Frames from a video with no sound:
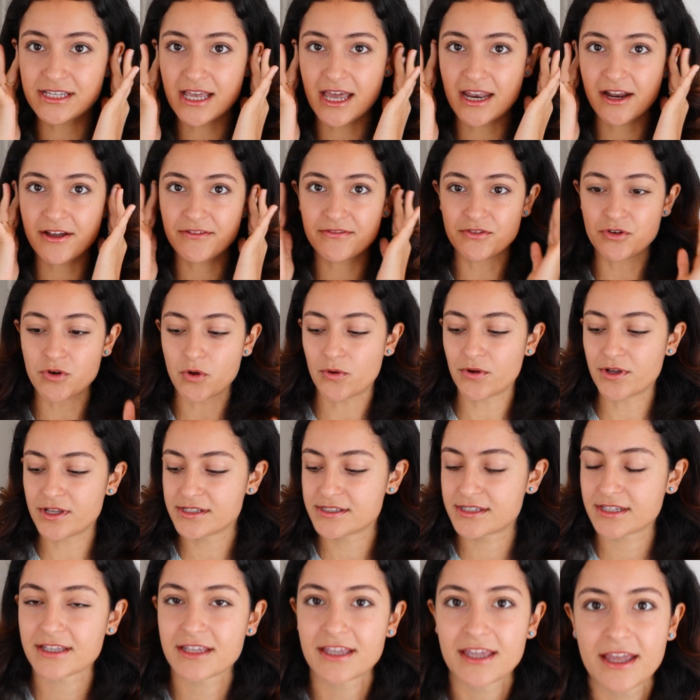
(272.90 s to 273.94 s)
set of
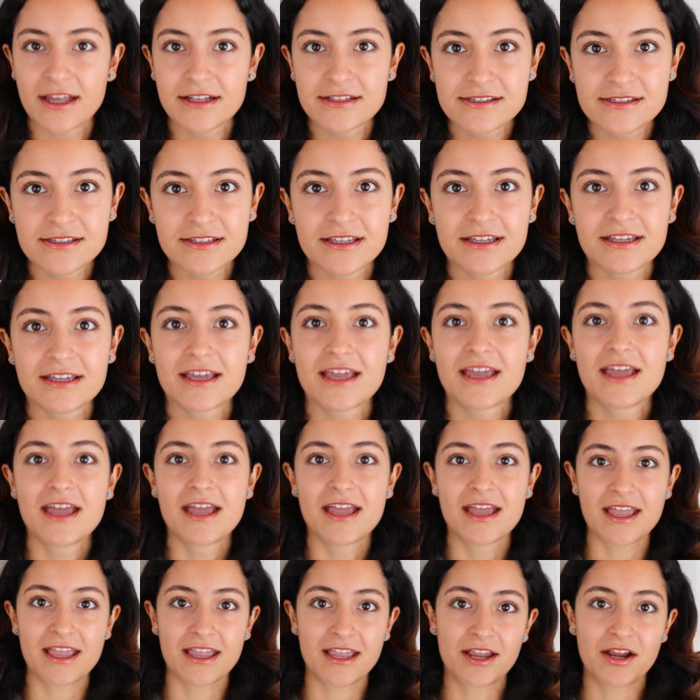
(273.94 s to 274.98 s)
noise canceling
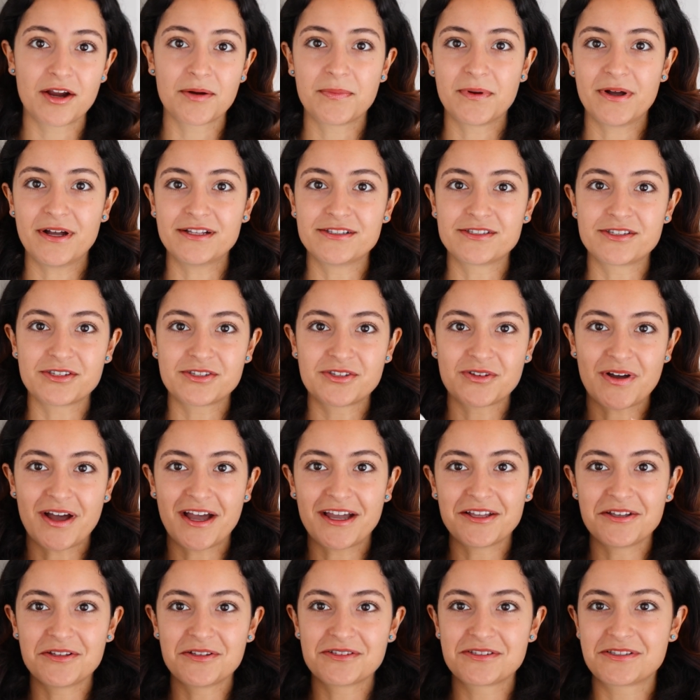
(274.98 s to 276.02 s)
earbuds. So
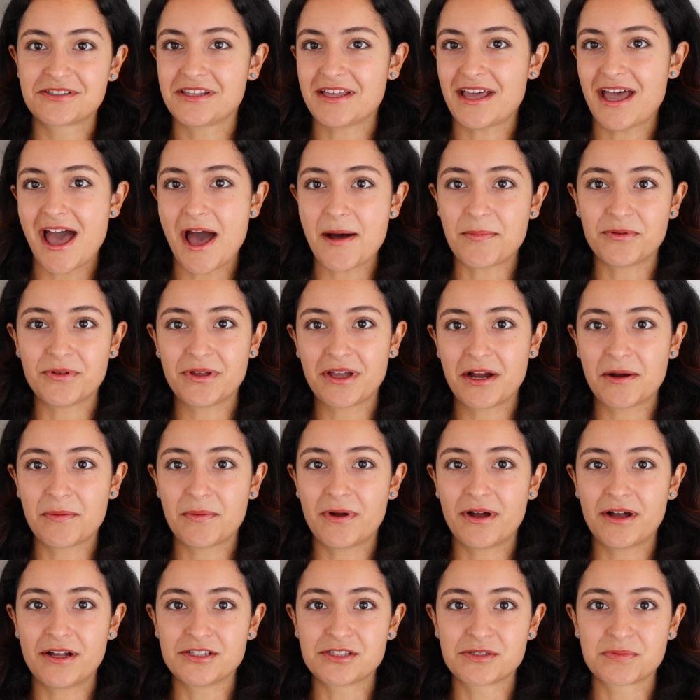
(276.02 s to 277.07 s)
I use the Apple
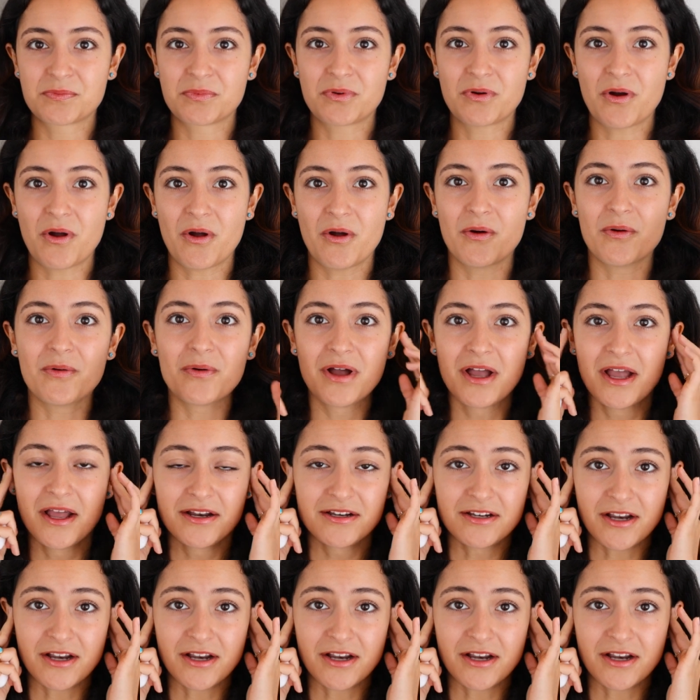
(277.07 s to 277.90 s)
AirPods Pro.